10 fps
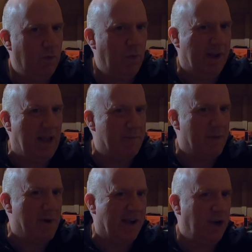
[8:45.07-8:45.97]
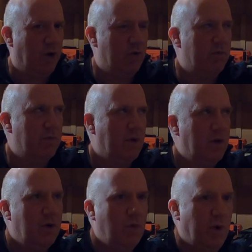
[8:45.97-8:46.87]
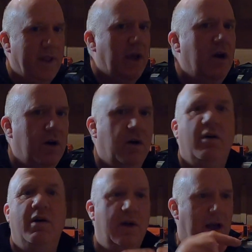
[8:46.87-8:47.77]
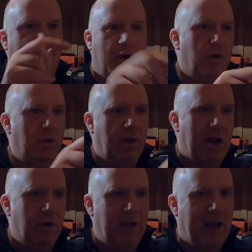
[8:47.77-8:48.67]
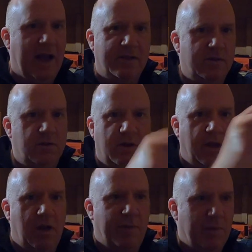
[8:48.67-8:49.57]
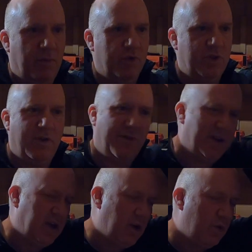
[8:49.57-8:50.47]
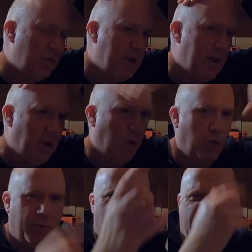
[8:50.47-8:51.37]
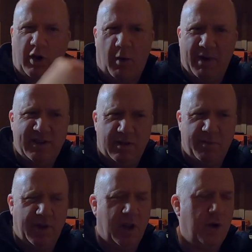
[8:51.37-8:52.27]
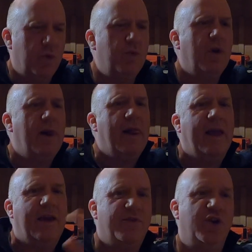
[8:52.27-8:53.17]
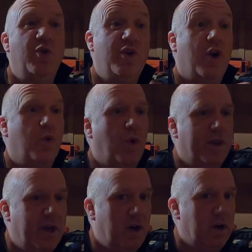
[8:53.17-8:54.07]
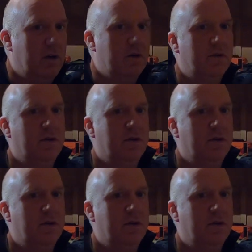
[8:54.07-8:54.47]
when I get back home what they are, I'll, I'll add a bit more to the video or put a comment in below if you know what they are